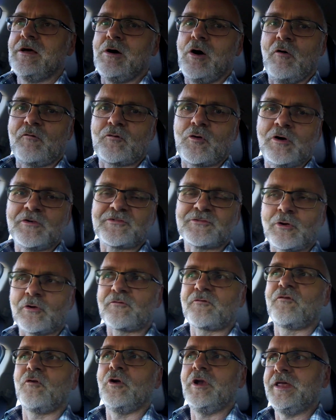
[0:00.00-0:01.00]
Of course
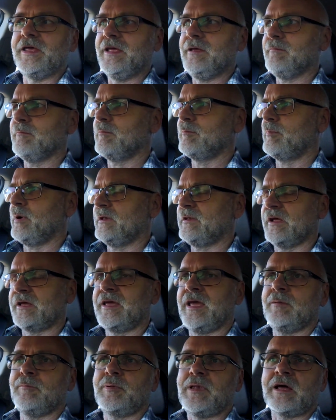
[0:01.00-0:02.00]
not fully, but I
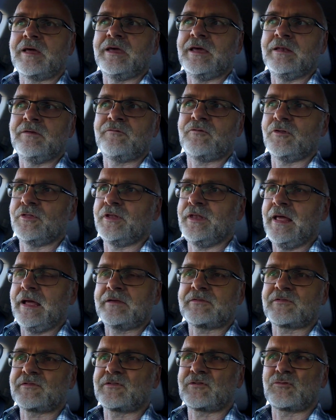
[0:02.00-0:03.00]
can plug in for the
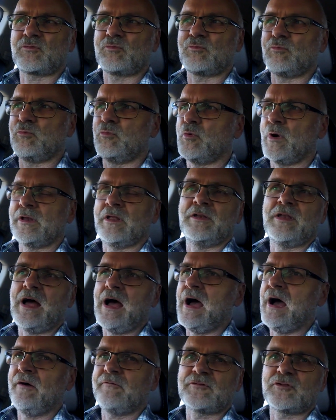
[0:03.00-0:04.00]
next
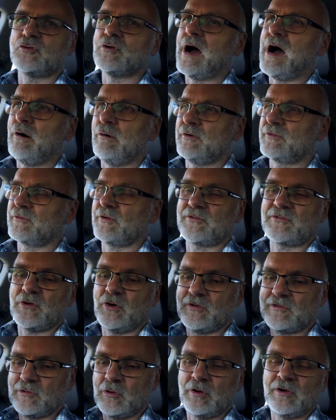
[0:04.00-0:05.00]
1.5 to 2 hours or so,
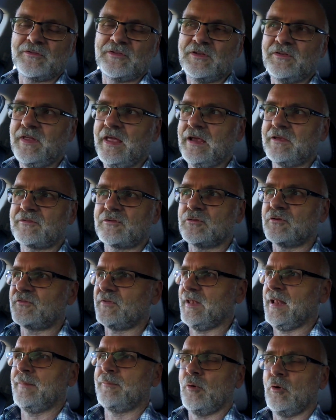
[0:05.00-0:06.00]
as long as it takes to
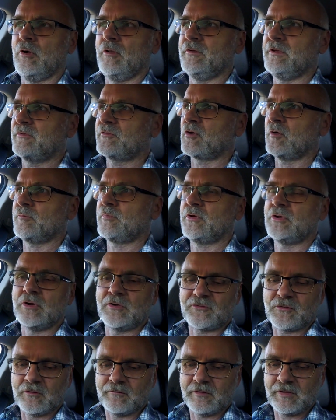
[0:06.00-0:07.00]
set up all these
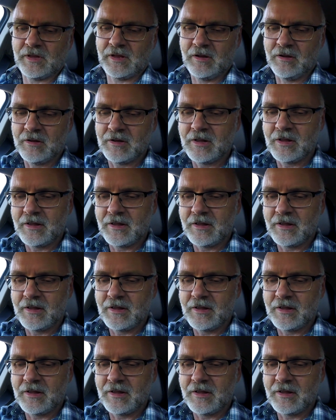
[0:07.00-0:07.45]
computers over there.